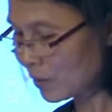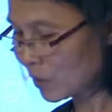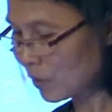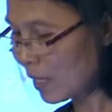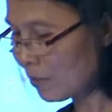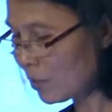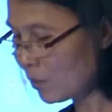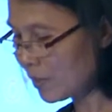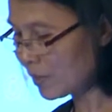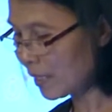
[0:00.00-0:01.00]
So I will
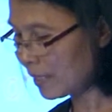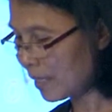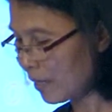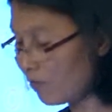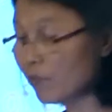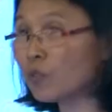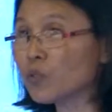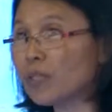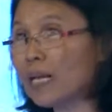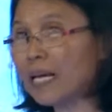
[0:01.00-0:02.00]
present a few
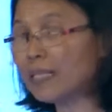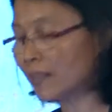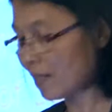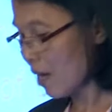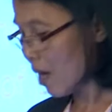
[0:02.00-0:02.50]
slides